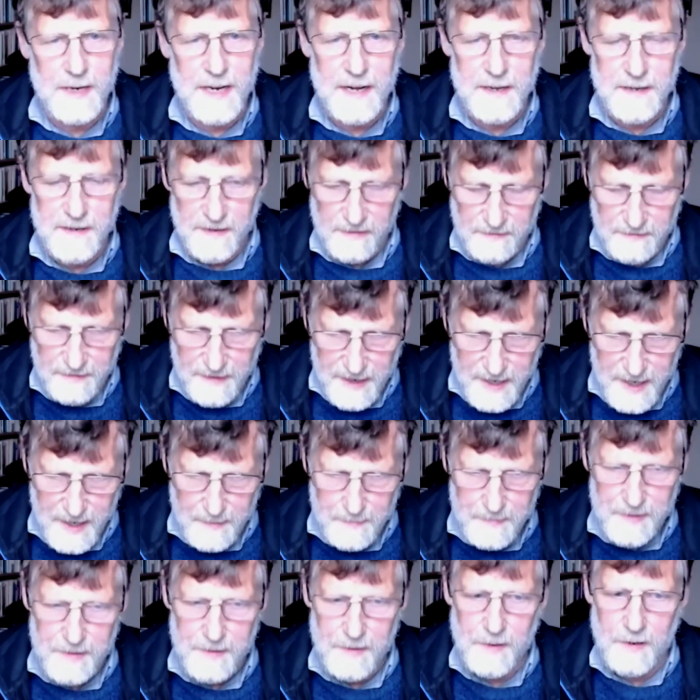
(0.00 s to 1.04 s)
described,
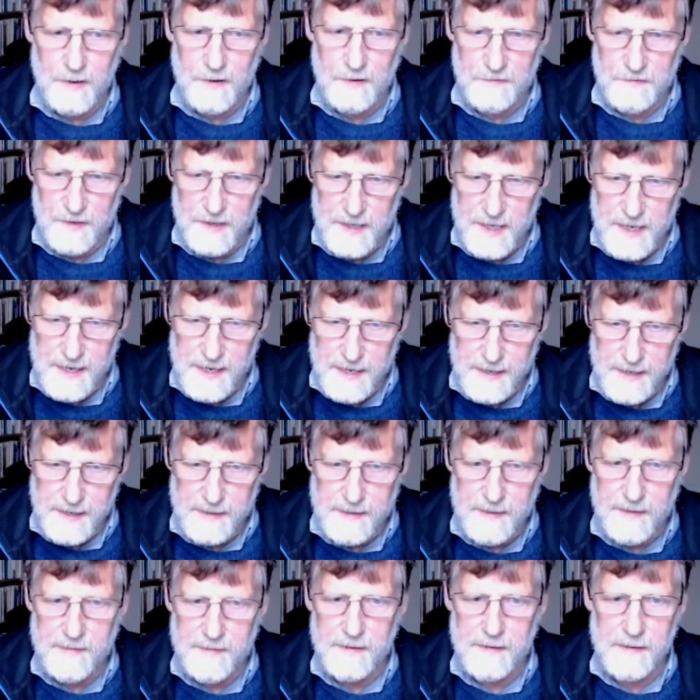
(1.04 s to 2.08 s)
of taking it
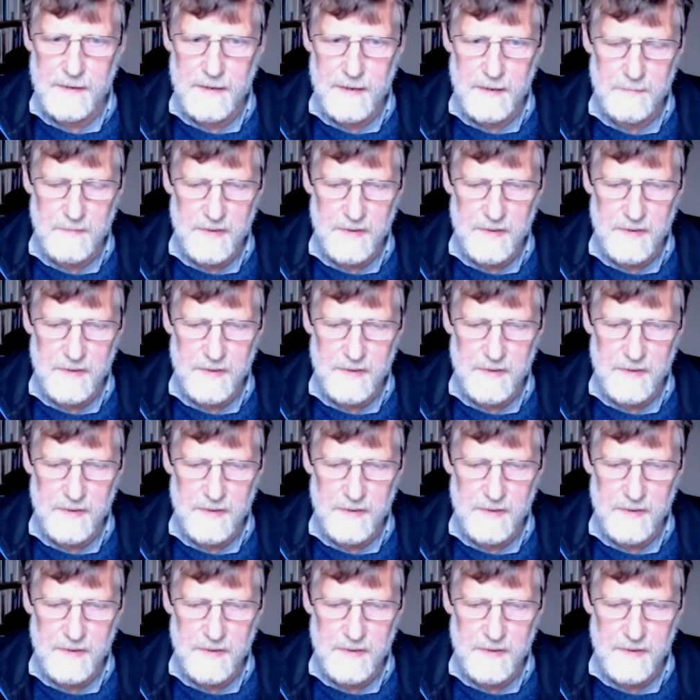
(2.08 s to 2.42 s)
as it comes,